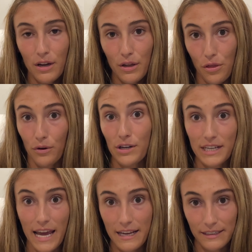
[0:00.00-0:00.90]
30
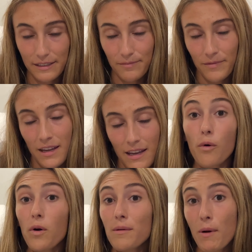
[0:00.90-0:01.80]
days.
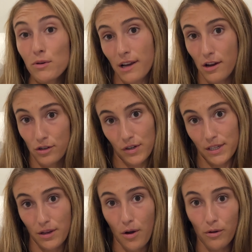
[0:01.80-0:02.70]
For most
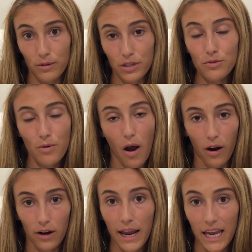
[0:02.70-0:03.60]
countries though, you
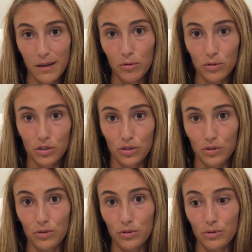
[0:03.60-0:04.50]
are able
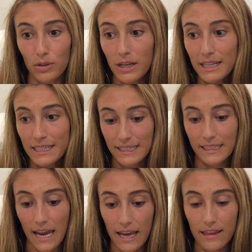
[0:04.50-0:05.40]
to
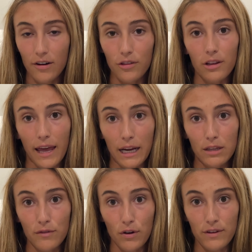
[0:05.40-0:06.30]
stay there the length
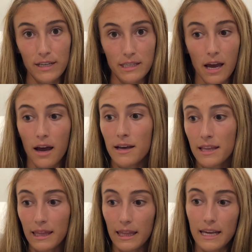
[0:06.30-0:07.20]
of your visa,
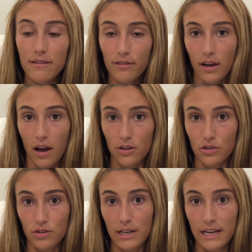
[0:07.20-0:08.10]
leave the
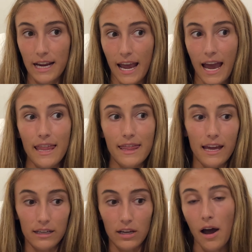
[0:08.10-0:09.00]
country, and
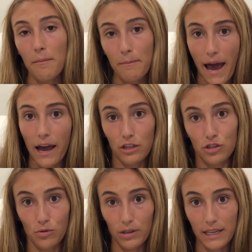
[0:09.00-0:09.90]
then come back
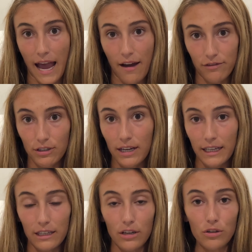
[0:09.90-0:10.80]
shortly after and
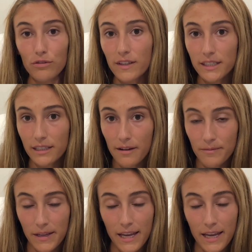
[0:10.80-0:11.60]
get a new visa.